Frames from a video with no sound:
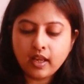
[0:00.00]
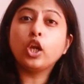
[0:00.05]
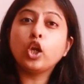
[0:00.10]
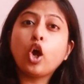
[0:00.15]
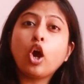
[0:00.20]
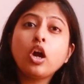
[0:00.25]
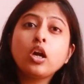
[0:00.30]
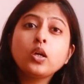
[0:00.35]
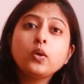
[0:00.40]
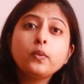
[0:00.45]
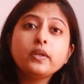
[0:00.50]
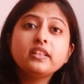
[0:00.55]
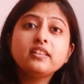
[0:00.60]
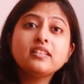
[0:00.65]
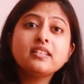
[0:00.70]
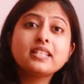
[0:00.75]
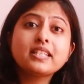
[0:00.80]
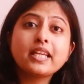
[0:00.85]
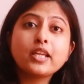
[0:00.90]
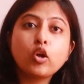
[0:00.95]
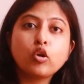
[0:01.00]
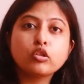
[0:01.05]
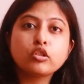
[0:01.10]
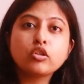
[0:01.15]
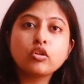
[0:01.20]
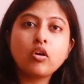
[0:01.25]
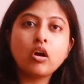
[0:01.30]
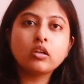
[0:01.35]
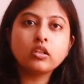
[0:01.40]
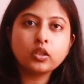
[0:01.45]
Along with this, I
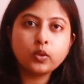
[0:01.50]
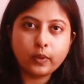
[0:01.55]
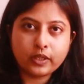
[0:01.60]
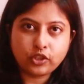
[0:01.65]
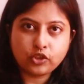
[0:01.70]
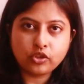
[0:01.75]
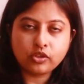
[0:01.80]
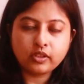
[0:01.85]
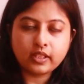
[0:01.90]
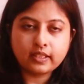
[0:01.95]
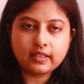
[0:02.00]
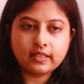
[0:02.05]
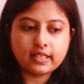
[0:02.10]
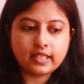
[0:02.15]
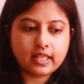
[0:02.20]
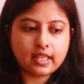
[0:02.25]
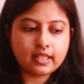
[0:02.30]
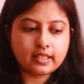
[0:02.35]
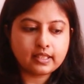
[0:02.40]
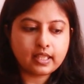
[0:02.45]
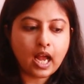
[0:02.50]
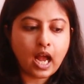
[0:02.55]
also got a question that says,